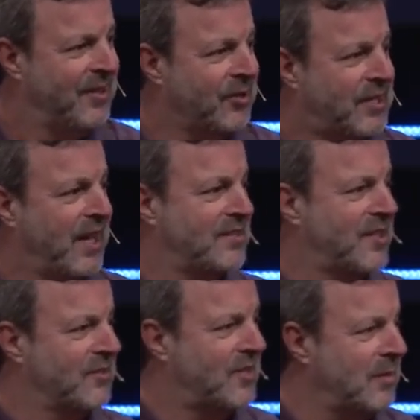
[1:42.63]
They'll cast
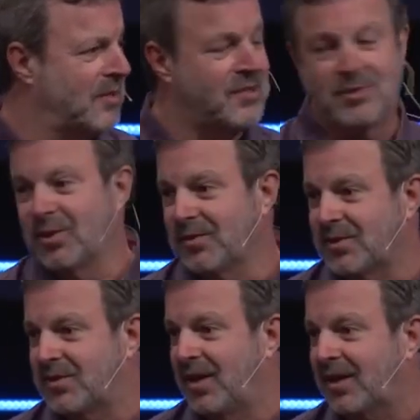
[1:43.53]
out demons, they'll heal the
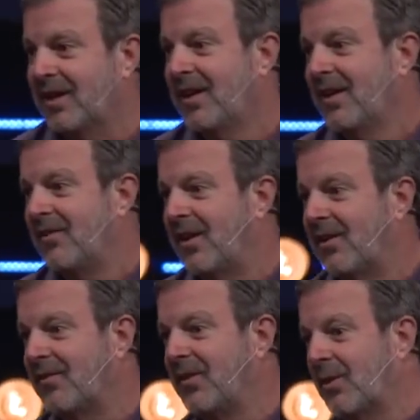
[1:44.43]
sick,
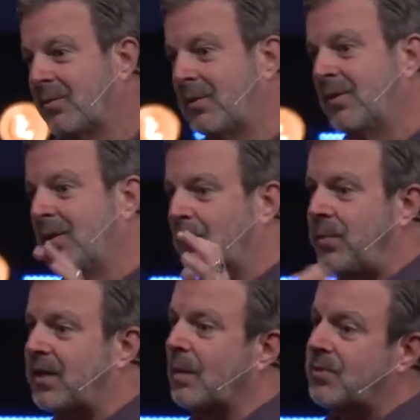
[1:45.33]
they'll
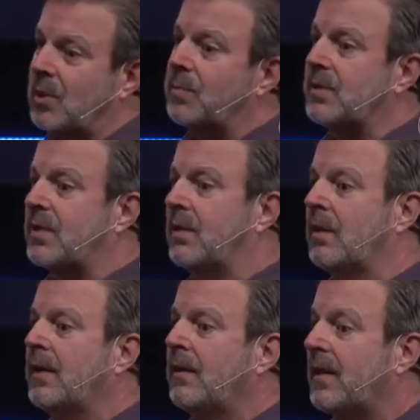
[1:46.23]
pick up serpents and
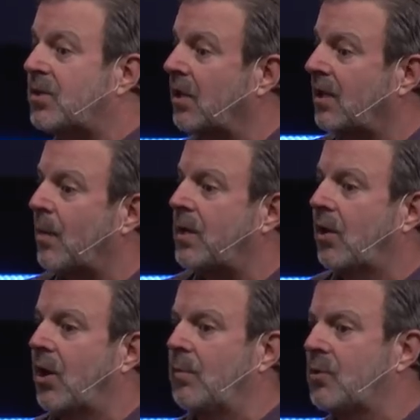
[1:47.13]
they shall not be
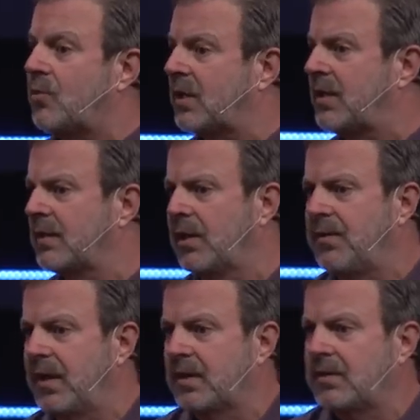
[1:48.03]
harmed, they'll drink deadly
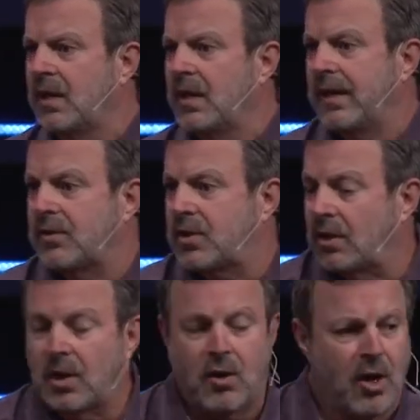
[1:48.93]
things and shall
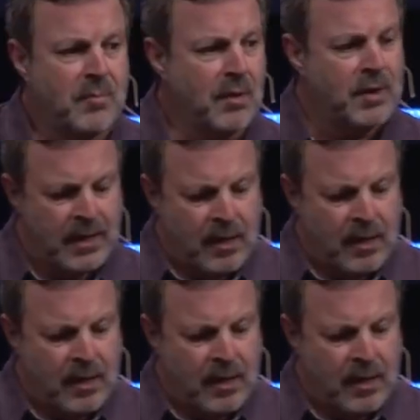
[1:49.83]
not harm them.